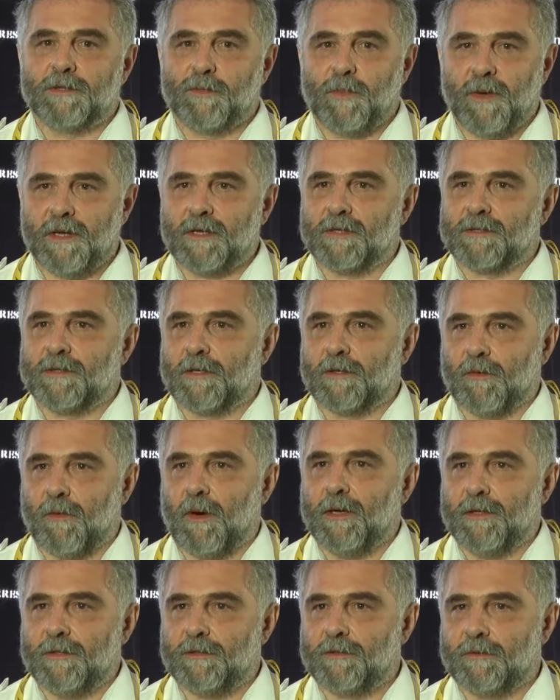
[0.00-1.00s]
the speakers are
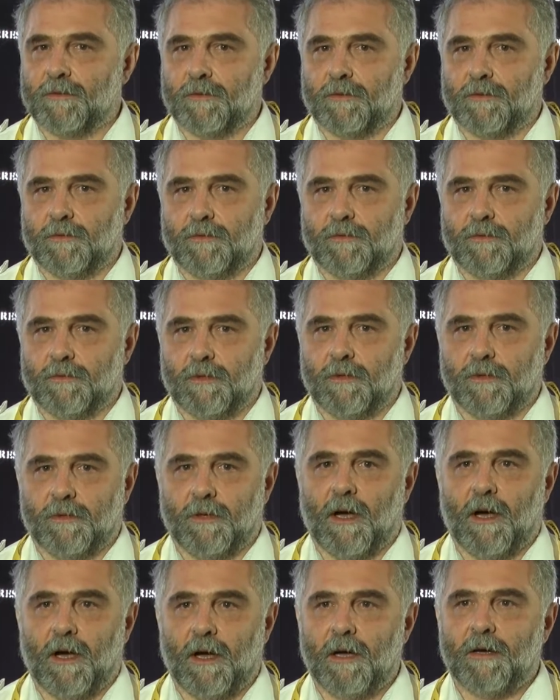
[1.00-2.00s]
quite uh, on
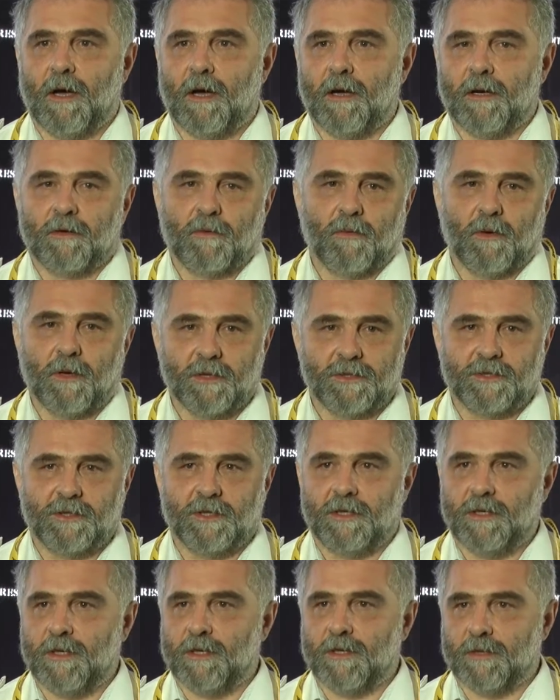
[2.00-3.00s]
a high, high
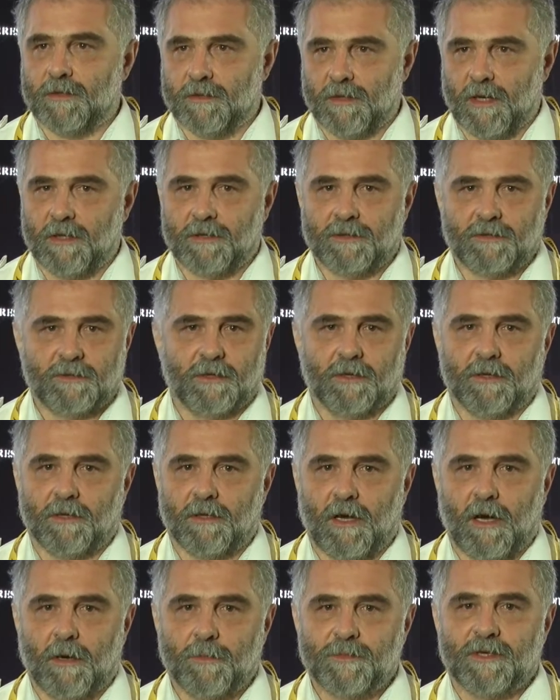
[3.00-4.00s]
quality, uh, that
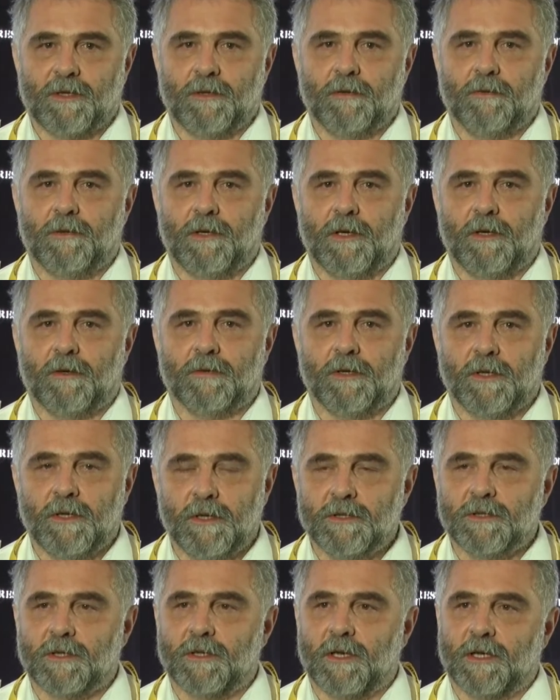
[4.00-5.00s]
uh, absolutely on an
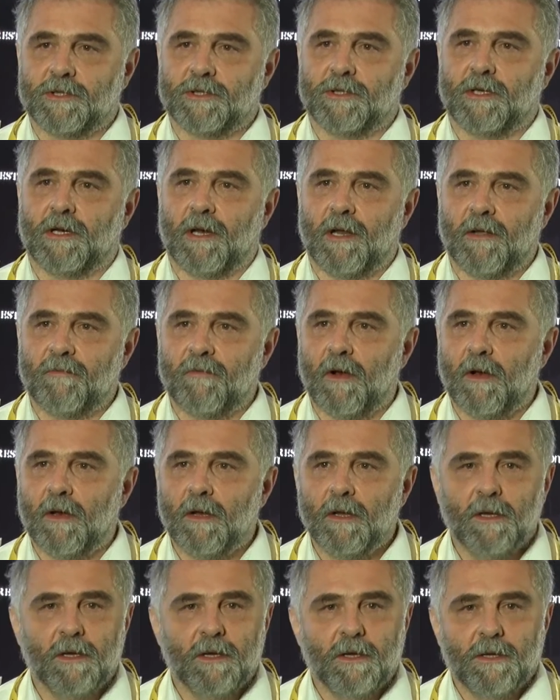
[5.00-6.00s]
international level.
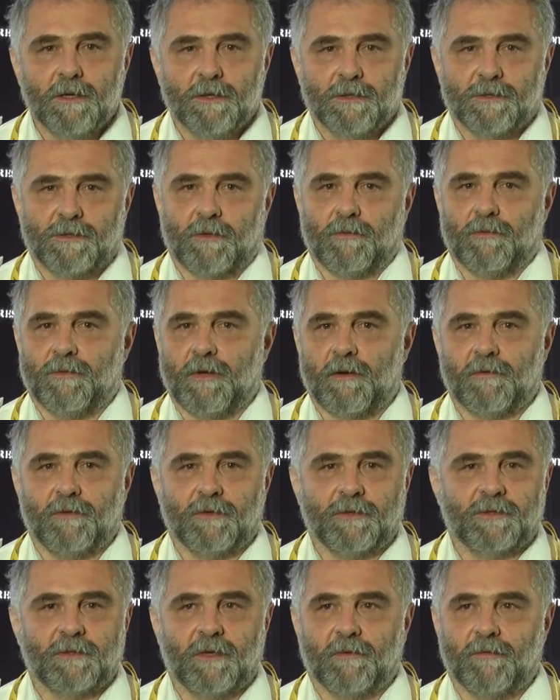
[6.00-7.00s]
So there
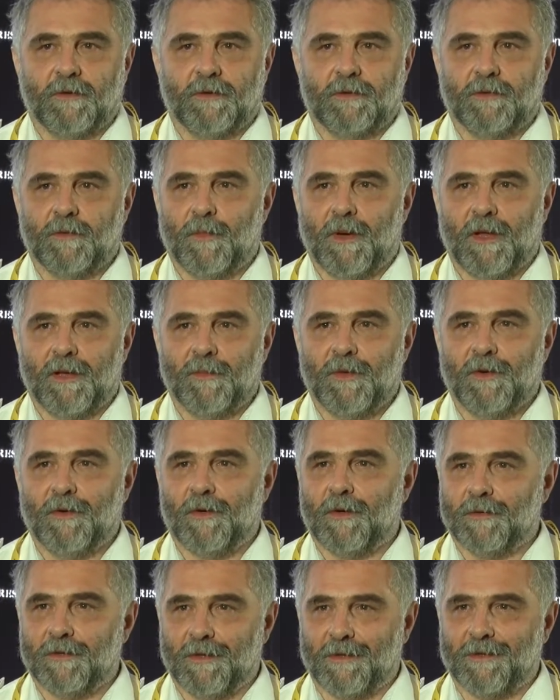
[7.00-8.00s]
is nothing to blame you
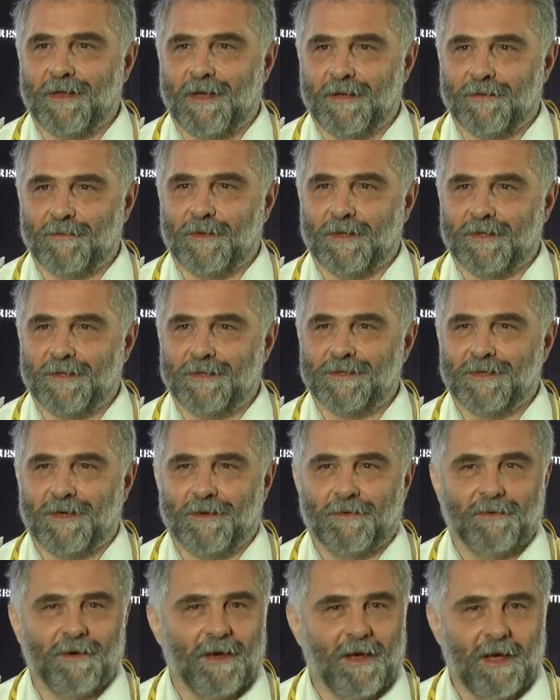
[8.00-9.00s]
on that one.
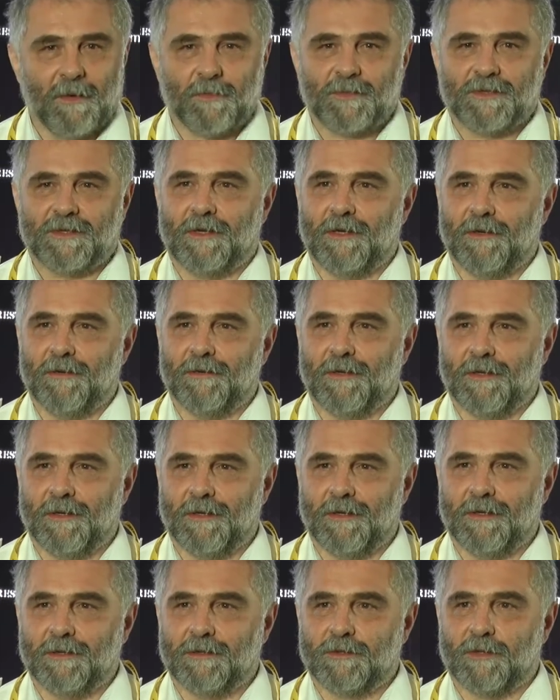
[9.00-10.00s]
So
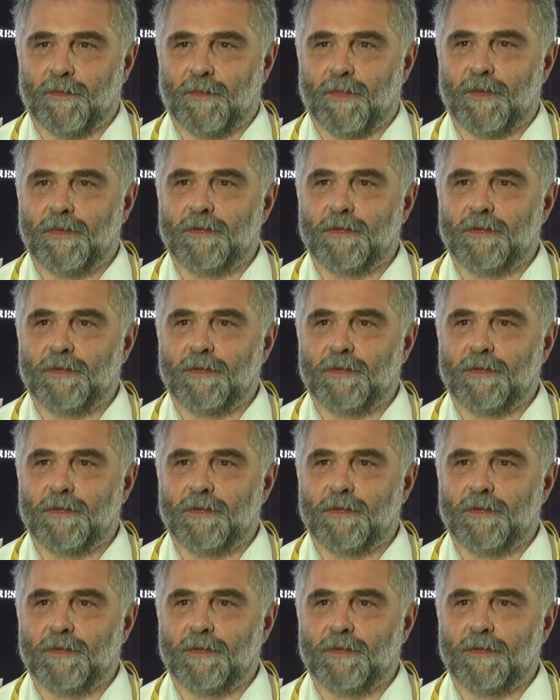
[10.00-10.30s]
absolutely top,